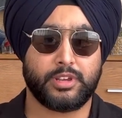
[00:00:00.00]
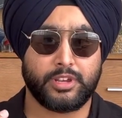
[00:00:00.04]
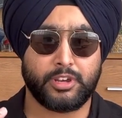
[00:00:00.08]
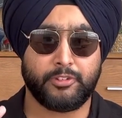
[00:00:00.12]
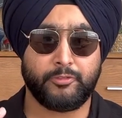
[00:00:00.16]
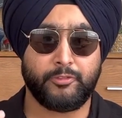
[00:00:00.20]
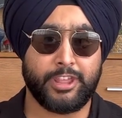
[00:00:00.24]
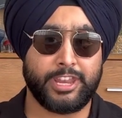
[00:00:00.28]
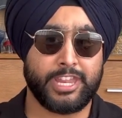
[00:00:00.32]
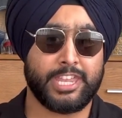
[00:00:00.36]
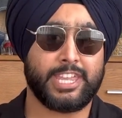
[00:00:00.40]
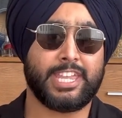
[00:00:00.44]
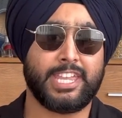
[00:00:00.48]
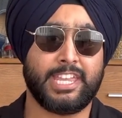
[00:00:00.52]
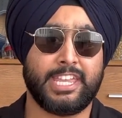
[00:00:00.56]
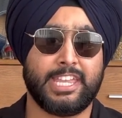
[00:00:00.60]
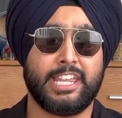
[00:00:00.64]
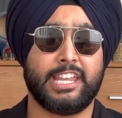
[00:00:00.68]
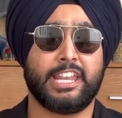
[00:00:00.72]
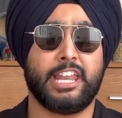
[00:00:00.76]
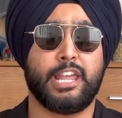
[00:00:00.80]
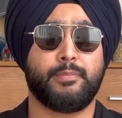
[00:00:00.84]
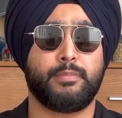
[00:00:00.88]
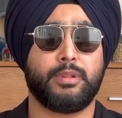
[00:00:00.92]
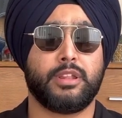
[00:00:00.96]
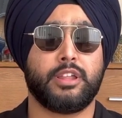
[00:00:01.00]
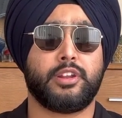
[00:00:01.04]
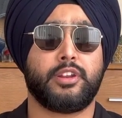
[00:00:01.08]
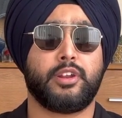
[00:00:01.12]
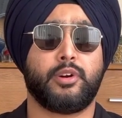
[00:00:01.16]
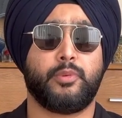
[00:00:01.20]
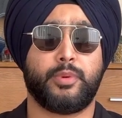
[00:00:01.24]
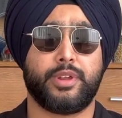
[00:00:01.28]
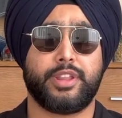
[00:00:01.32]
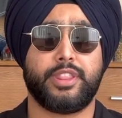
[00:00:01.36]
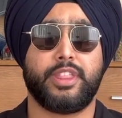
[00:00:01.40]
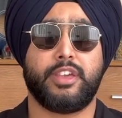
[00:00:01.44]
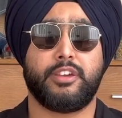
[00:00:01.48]
a very key enabler
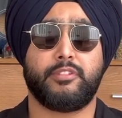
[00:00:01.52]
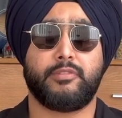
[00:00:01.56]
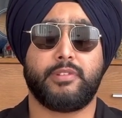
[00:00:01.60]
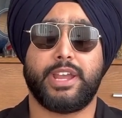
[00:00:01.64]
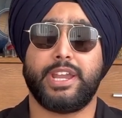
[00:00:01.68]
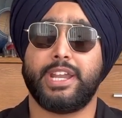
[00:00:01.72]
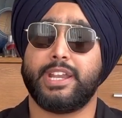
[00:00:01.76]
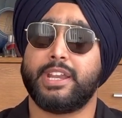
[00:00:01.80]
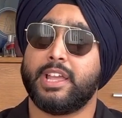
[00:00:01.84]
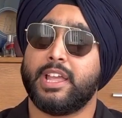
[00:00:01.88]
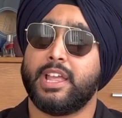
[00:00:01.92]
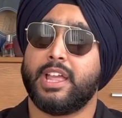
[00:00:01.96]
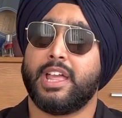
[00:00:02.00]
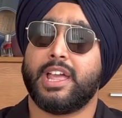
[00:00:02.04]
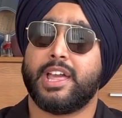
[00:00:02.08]
over there, right?